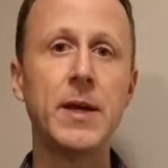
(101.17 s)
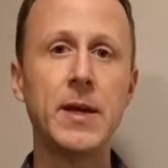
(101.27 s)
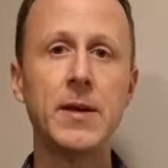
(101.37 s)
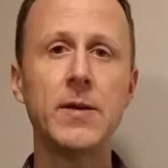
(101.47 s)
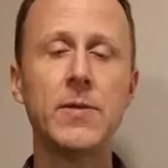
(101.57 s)

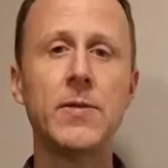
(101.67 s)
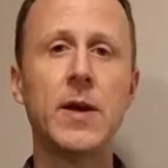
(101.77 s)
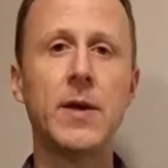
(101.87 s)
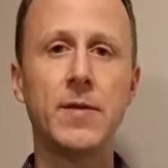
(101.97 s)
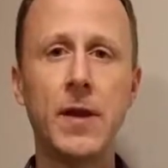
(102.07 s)

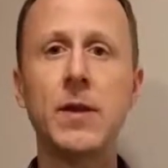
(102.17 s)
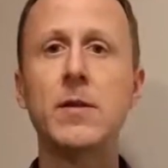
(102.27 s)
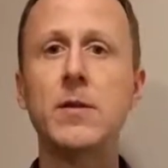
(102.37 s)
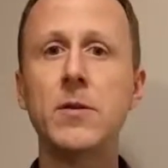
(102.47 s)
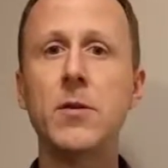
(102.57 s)
is that
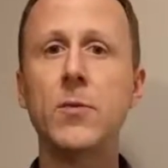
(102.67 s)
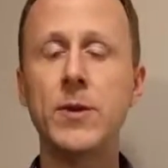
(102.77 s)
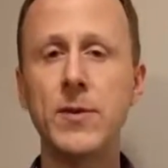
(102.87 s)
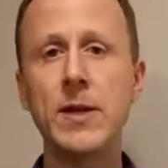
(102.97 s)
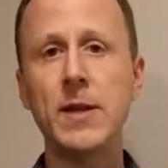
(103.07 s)

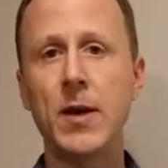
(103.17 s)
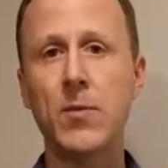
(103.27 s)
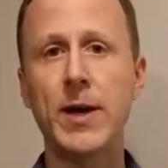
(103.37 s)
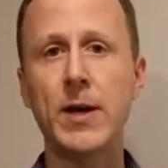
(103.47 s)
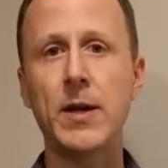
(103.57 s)
when you eat
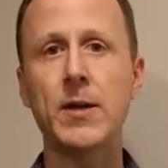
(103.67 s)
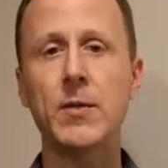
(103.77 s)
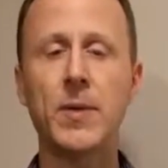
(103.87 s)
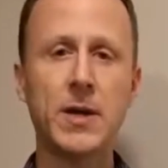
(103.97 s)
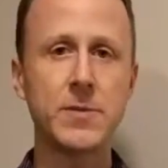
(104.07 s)
that way and
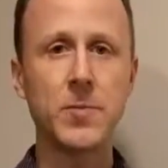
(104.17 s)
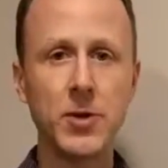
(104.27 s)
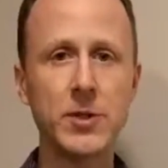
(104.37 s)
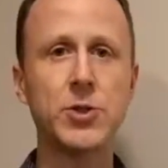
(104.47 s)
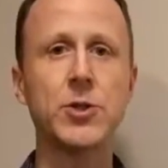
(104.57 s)
your body's
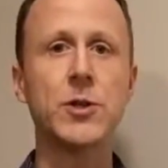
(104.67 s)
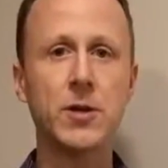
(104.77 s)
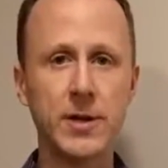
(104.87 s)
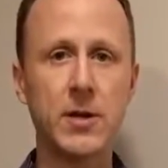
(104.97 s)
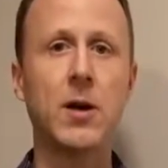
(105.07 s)
burning
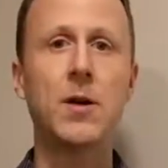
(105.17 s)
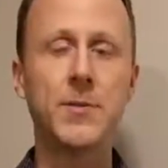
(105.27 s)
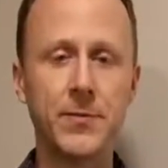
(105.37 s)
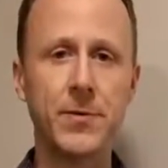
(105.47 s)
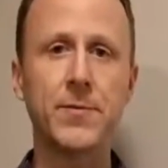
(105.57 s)
sugar and
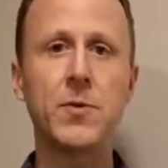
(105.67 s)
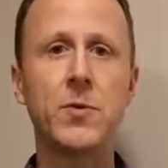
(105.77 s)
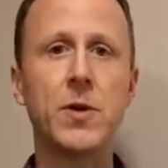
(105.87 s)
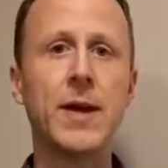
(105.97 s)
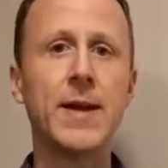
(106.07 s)
carbs for
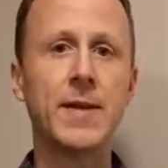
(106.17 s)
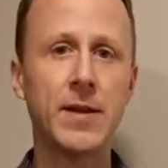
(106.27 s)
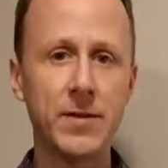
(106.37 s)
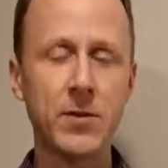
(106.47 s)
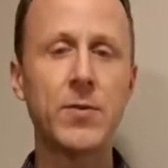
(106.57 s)
fuel, that
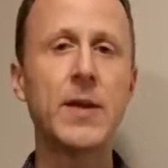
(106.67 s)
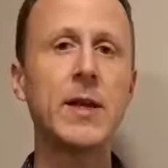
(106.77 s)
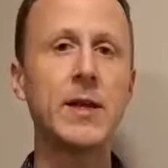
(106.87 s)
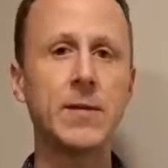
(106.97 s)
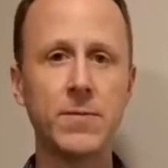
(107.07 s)
it's
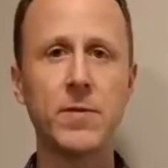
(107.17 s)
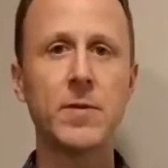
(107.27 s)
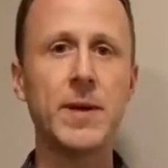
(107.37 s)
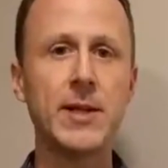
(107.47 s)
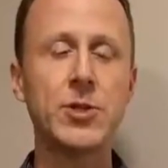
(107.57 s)
creating
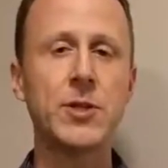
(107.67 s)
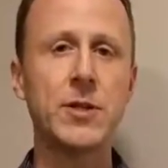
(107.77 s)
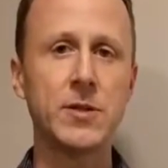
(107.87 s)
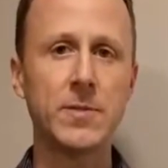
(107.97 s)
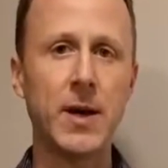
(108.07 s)
inflammation
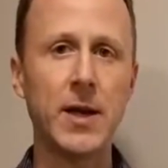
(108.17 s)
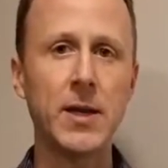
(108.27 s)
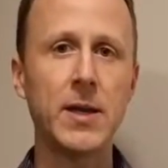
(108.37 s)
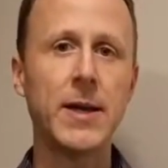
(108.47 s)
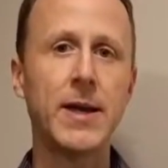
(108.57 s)
in your body.
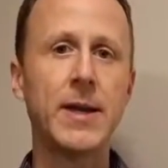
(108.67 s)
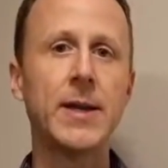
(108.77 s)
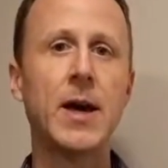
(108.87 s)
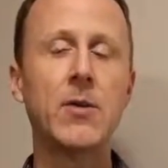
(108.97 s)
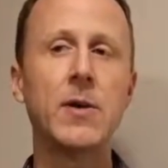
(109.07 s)

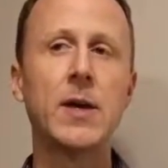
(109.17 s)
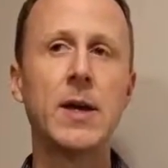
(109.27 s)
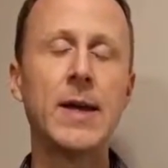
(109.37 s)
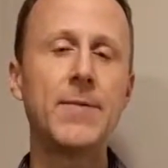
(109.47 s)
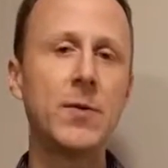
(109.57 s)
Now,
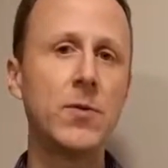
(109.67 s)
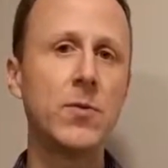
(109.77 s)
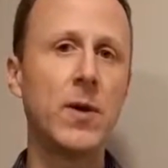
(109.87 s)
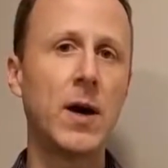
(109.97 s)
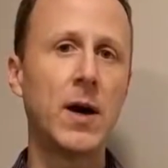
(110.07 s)
if you